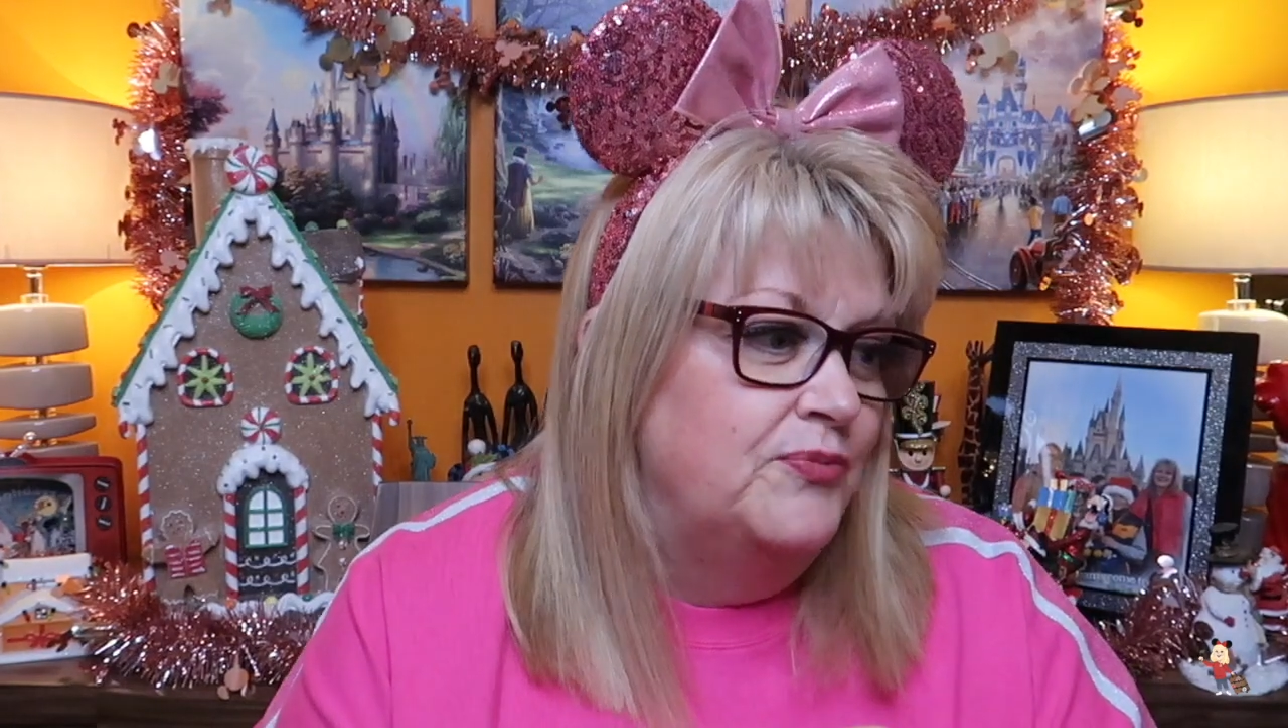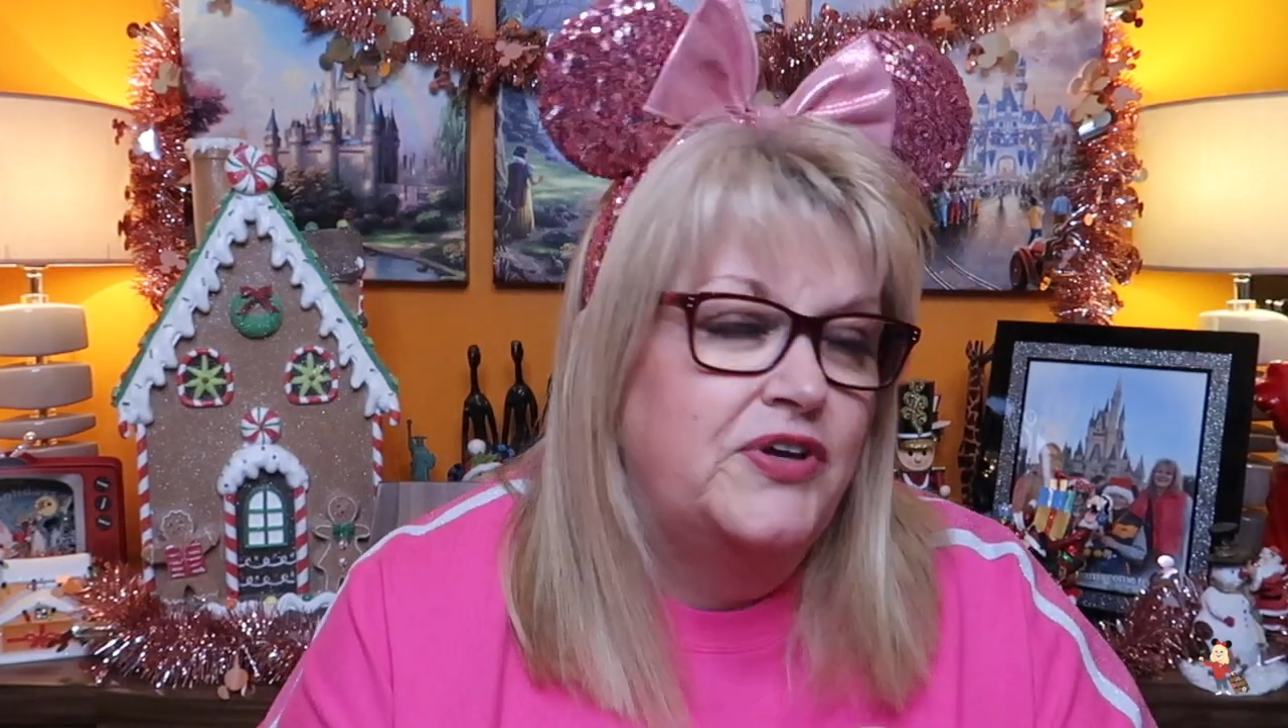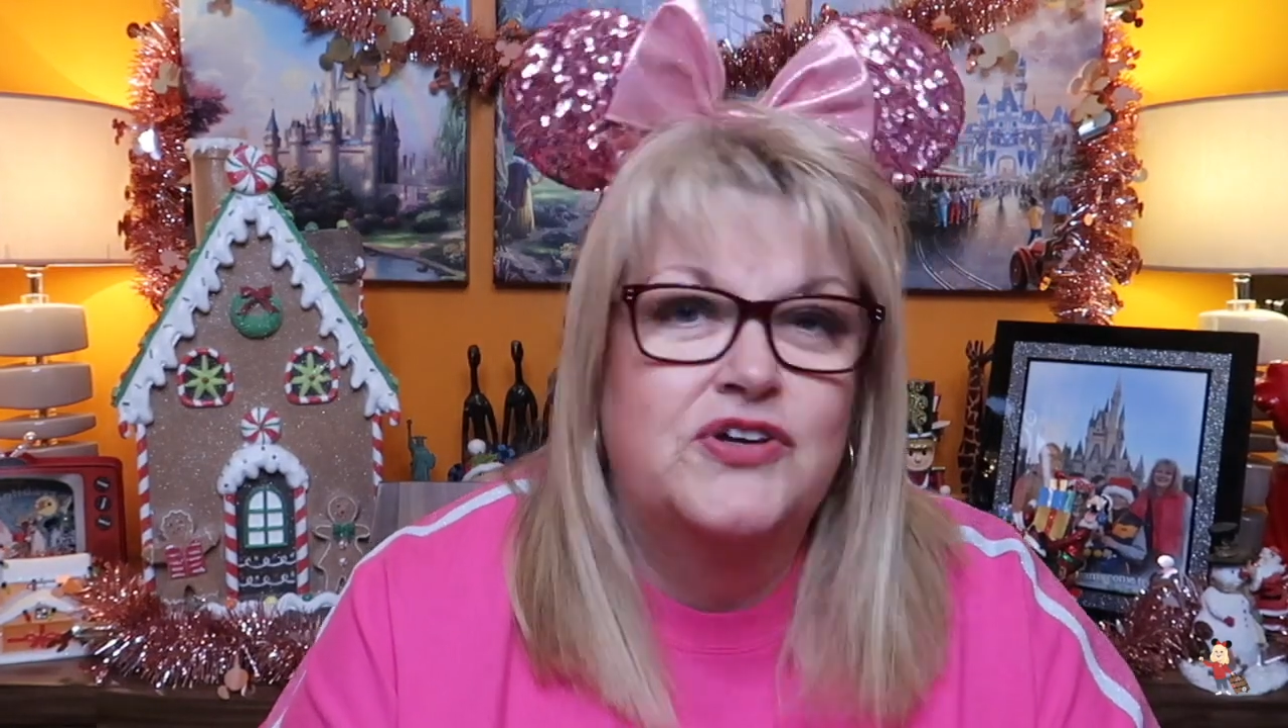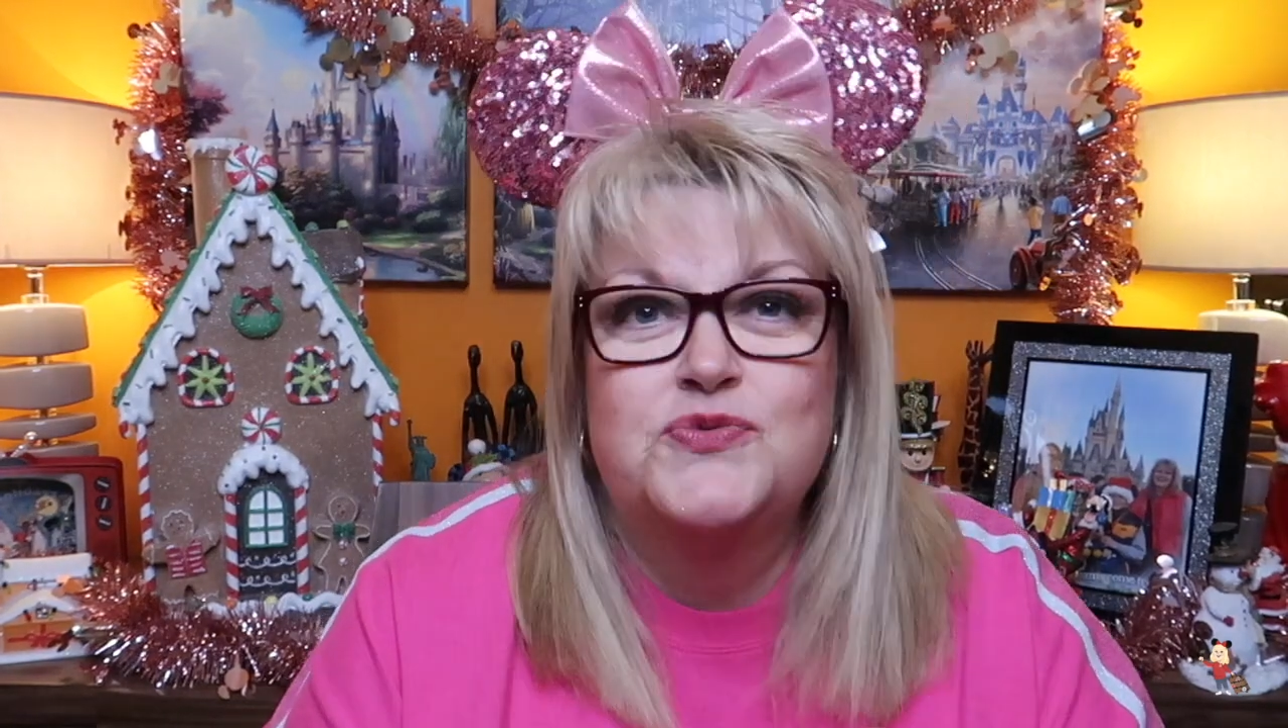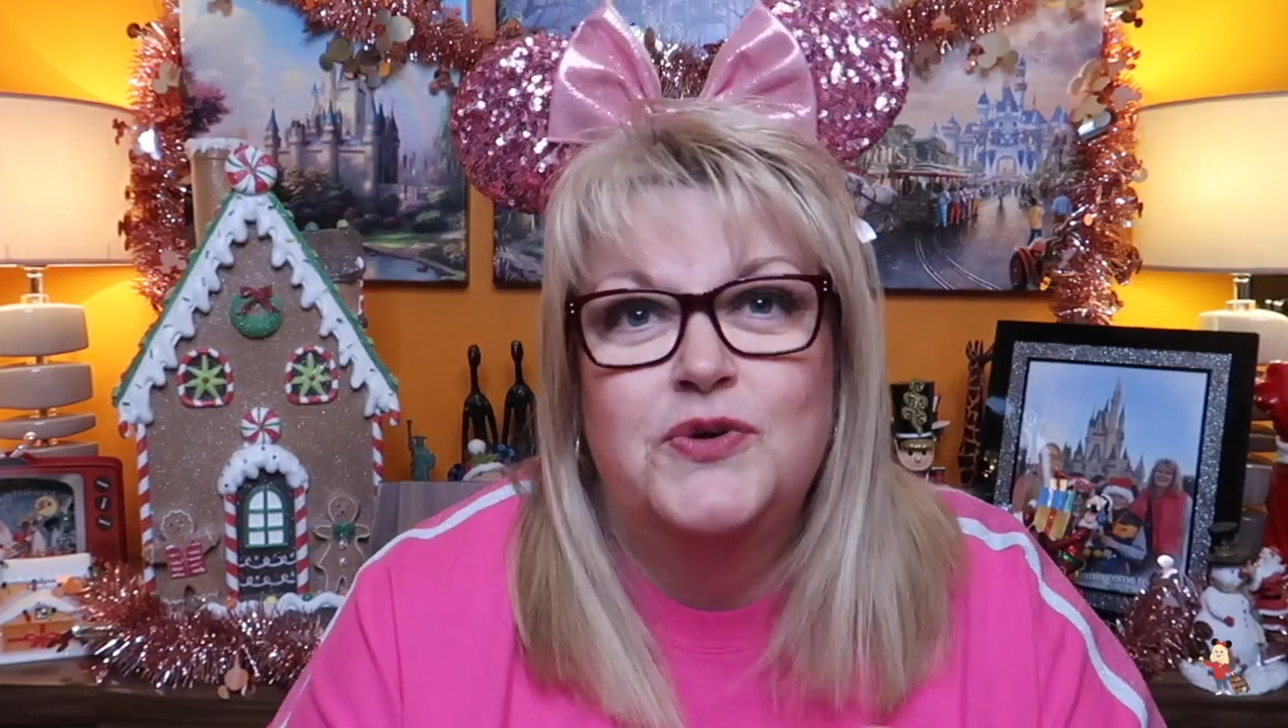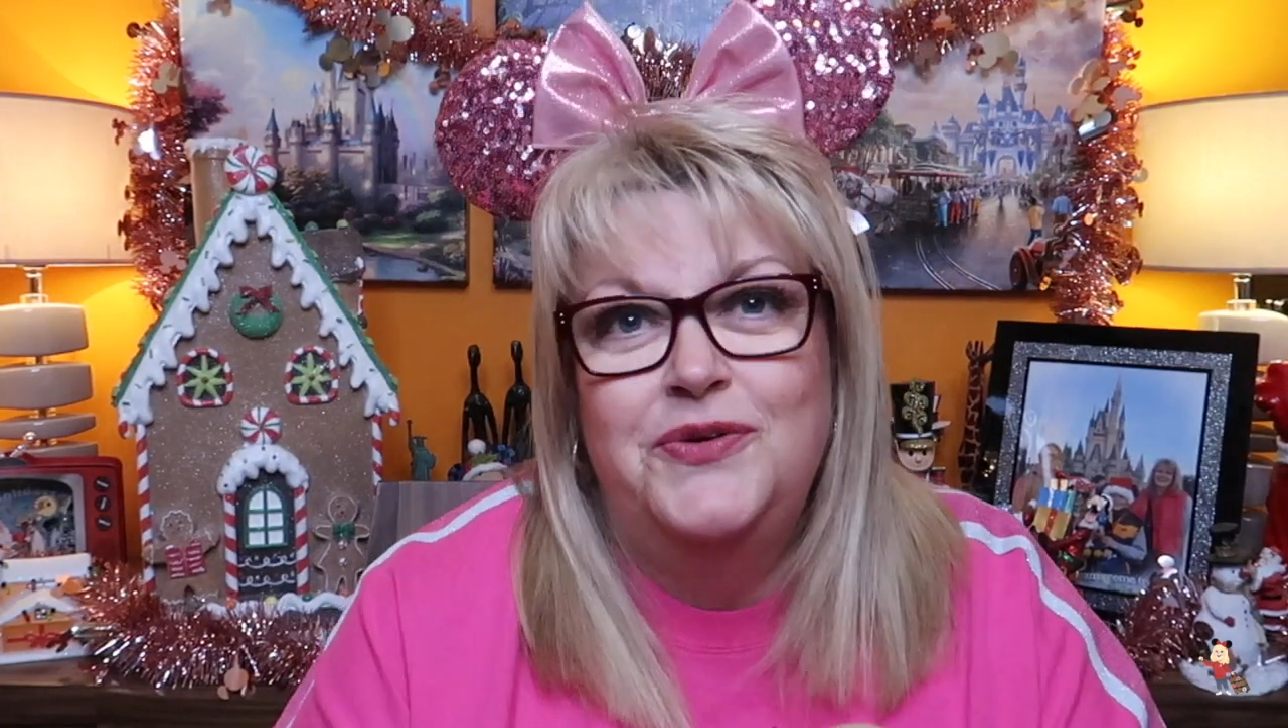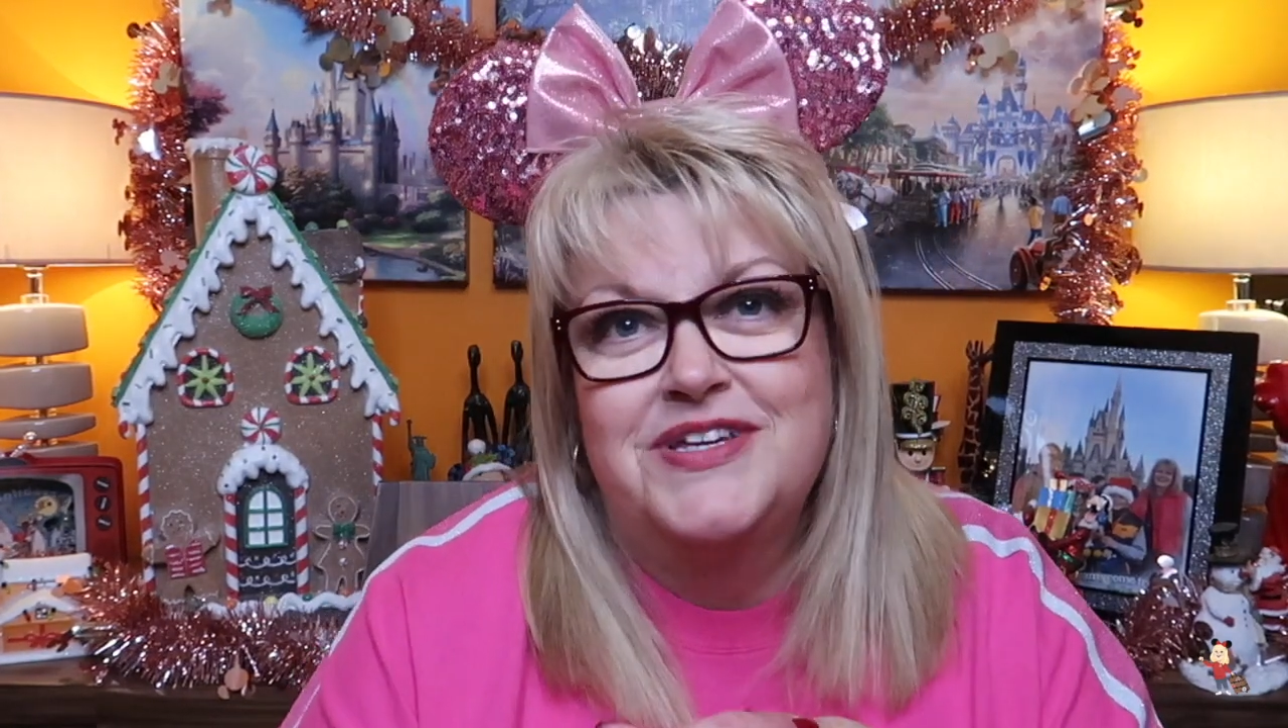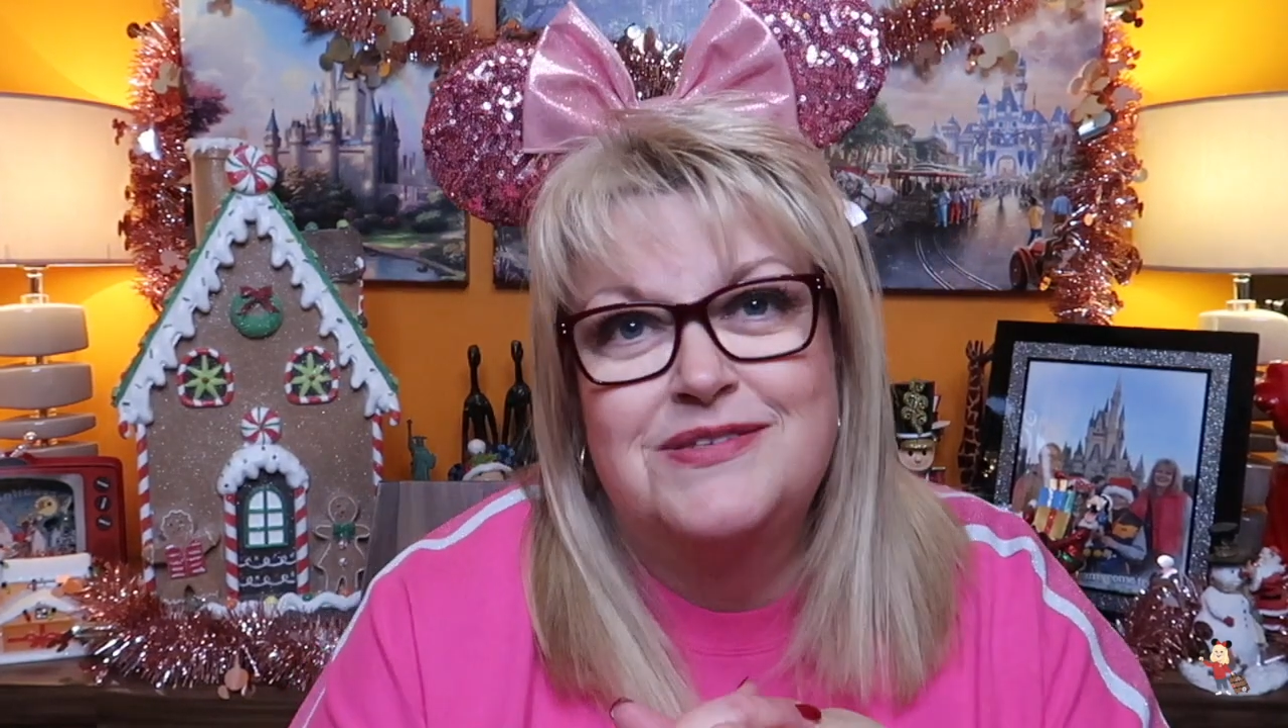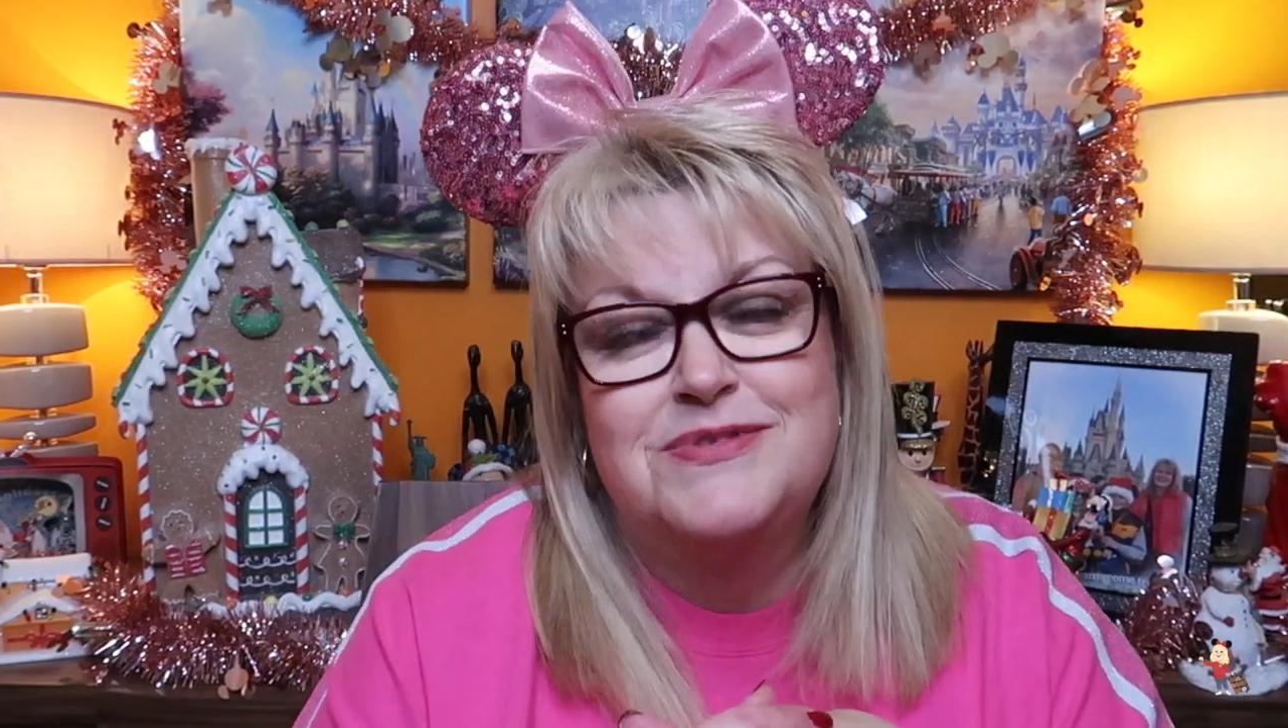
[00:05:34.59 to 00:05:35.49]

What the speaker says: Because when you ask